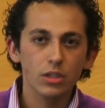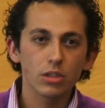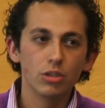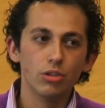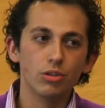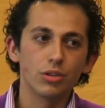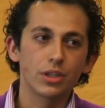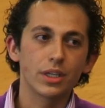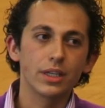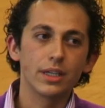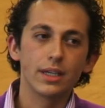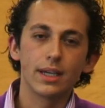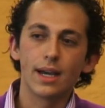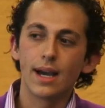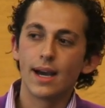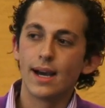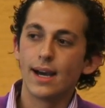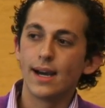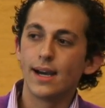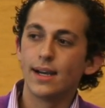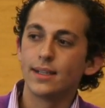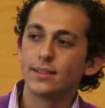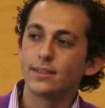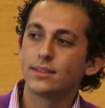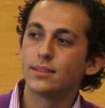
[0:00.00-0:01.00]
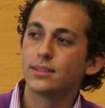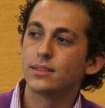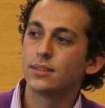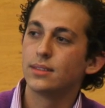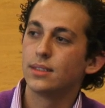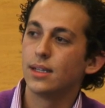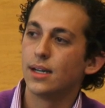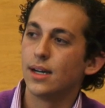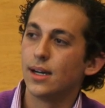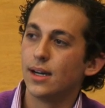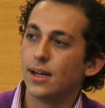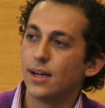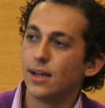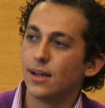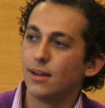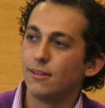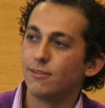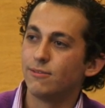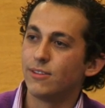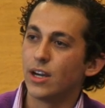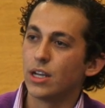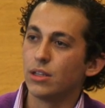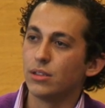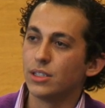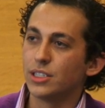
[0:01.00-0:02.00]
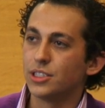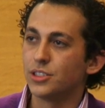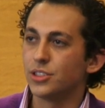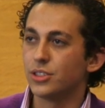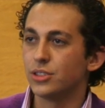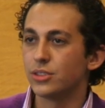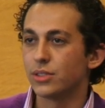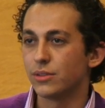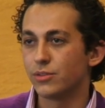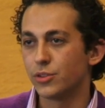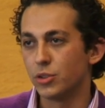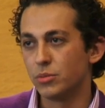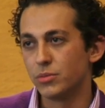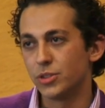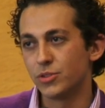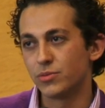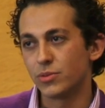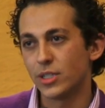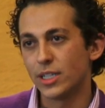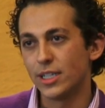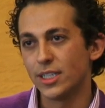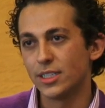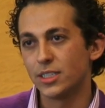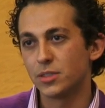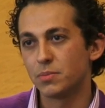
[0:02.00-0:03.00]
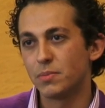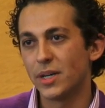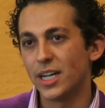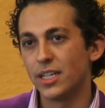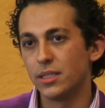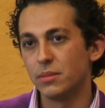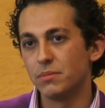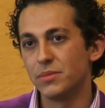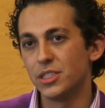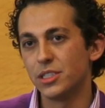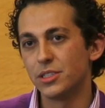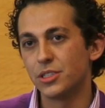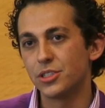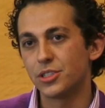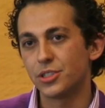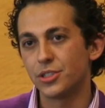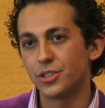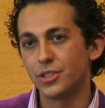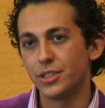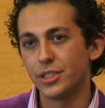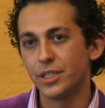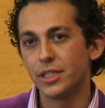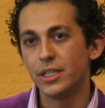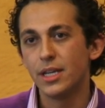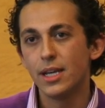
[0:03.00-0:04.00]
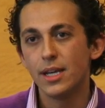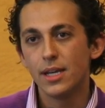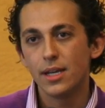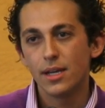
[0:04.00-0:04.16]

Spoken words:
looking at violations of human rights by the military